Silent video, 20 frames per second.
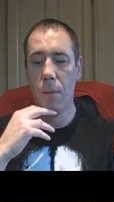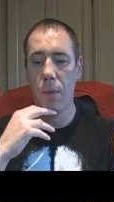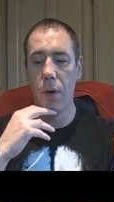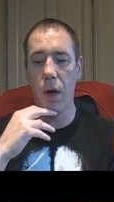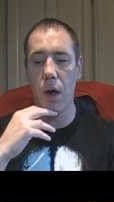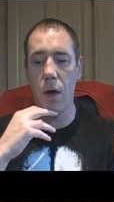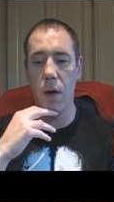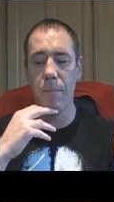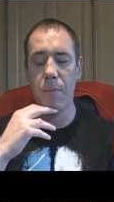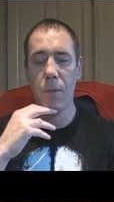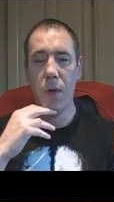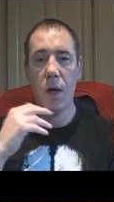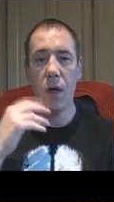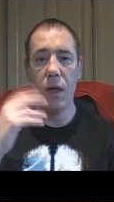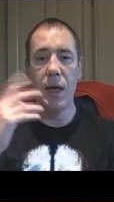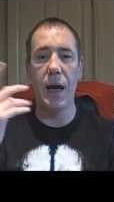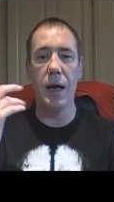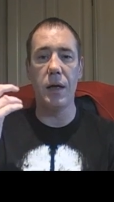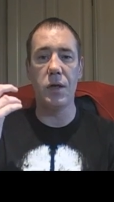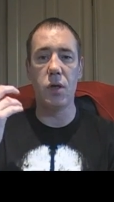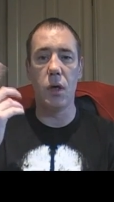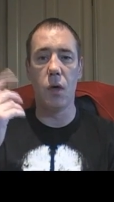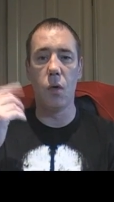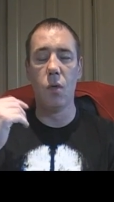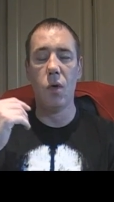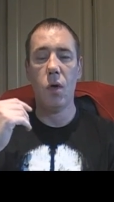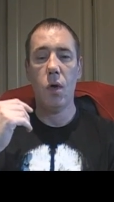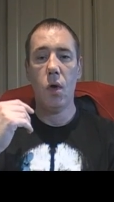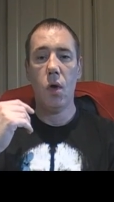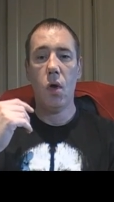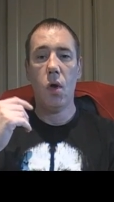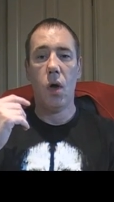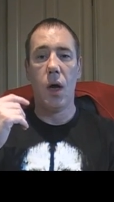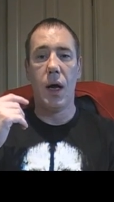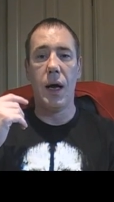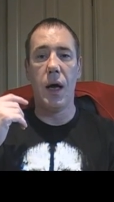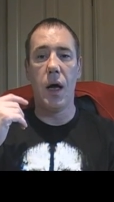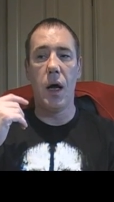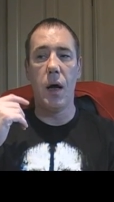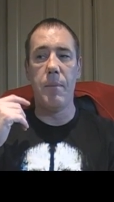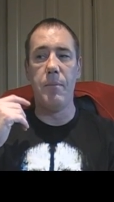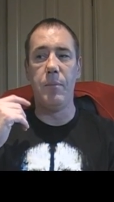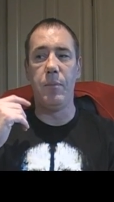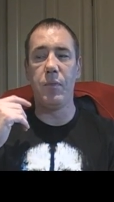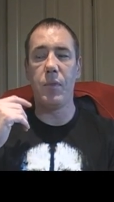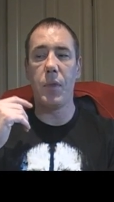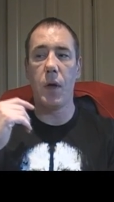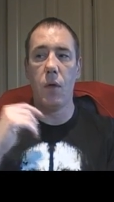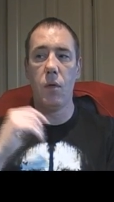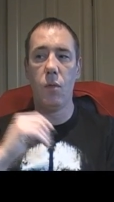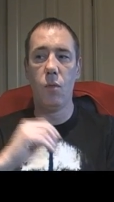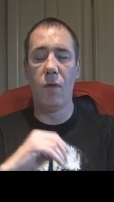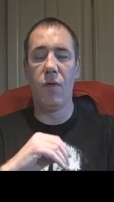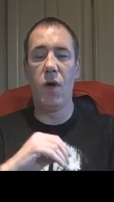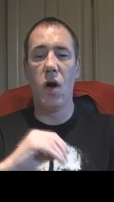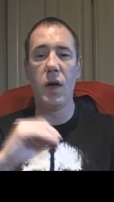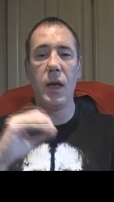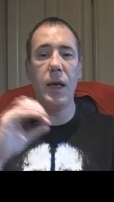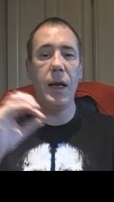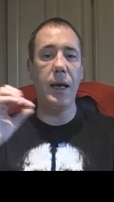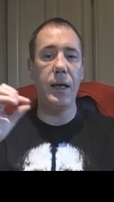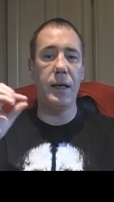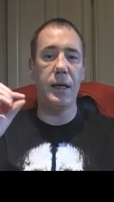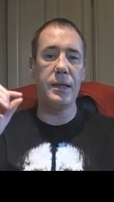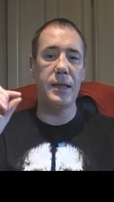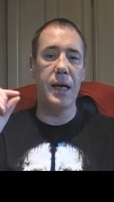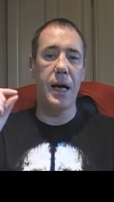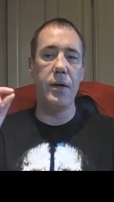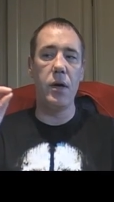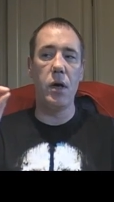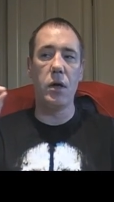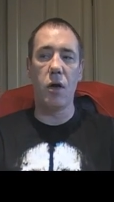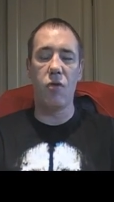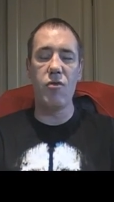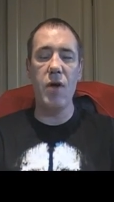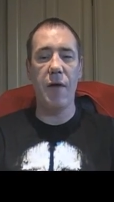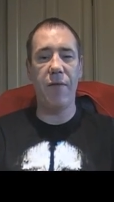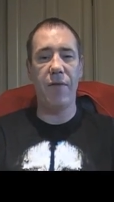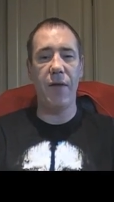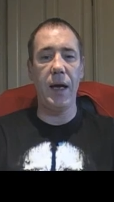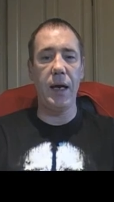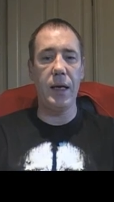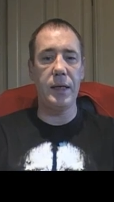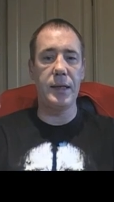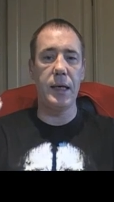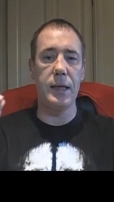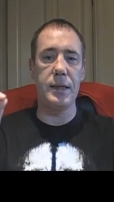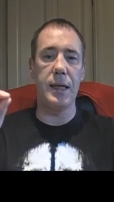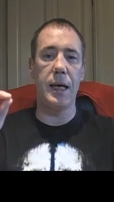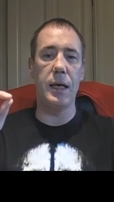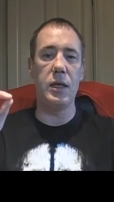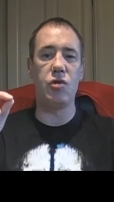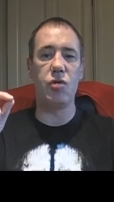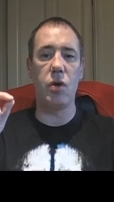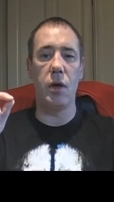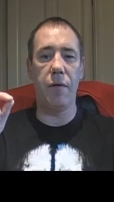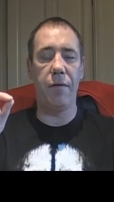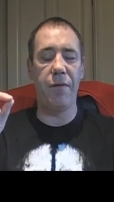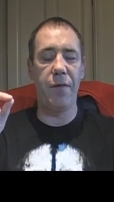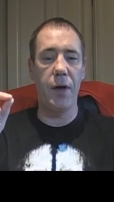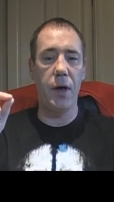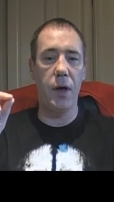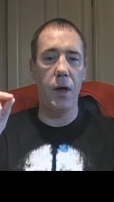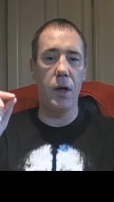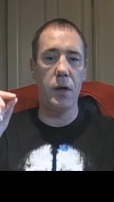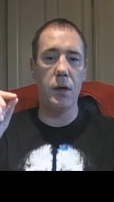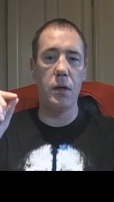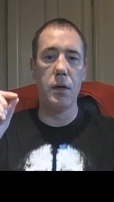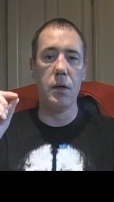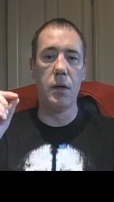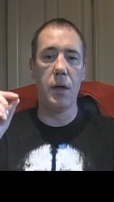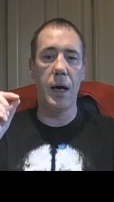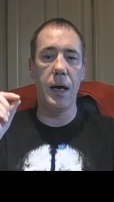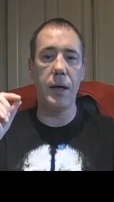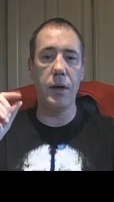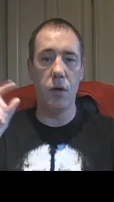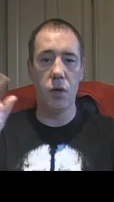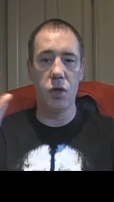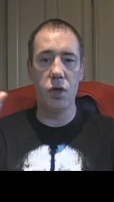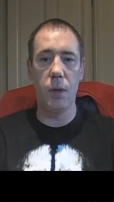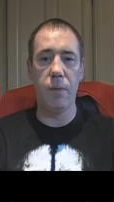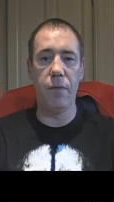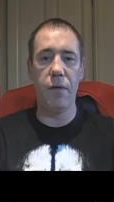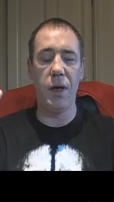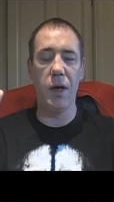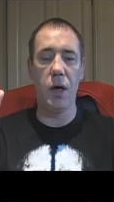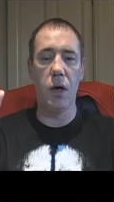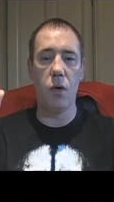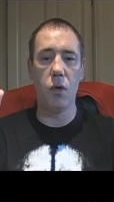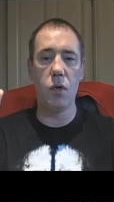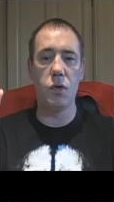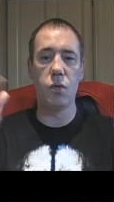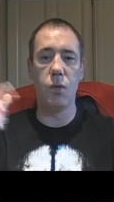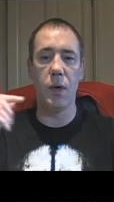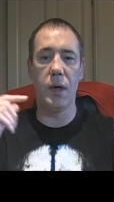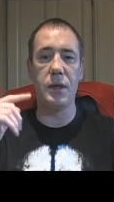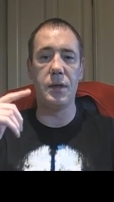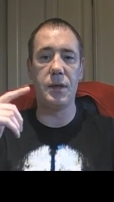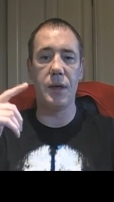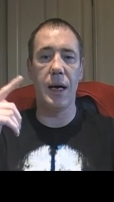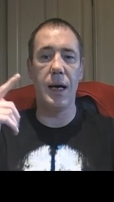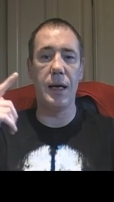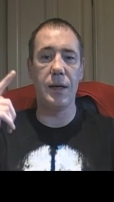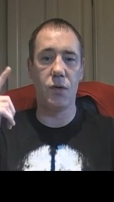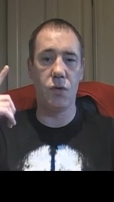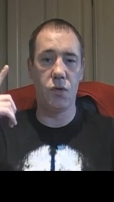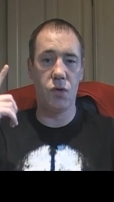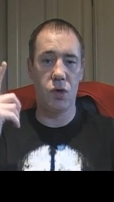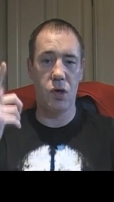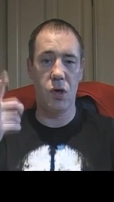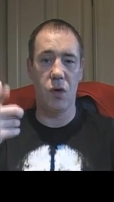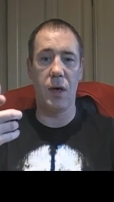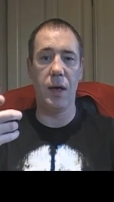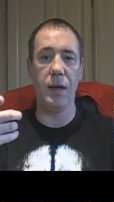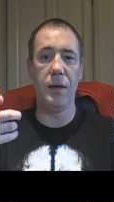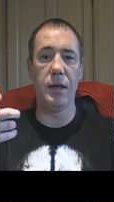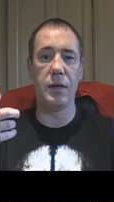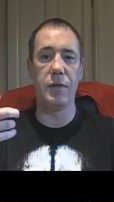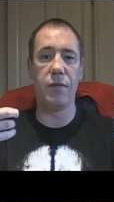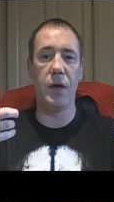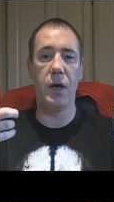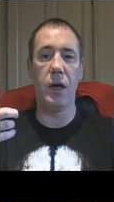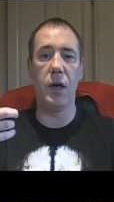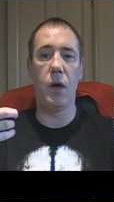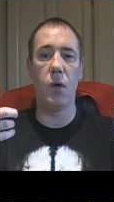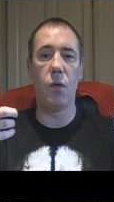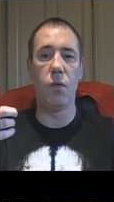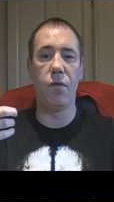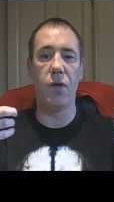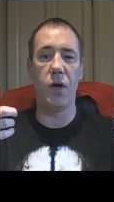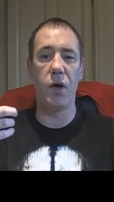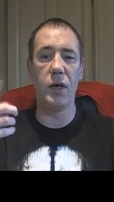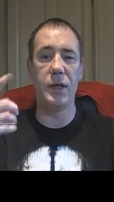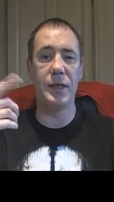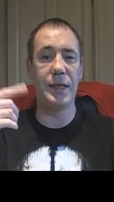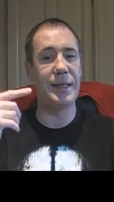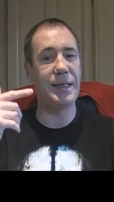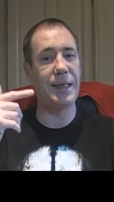But um, yeah, so um, we've already designed all the graphics, et cetera, for our YouTube videos, which I'll chuck in this video for you to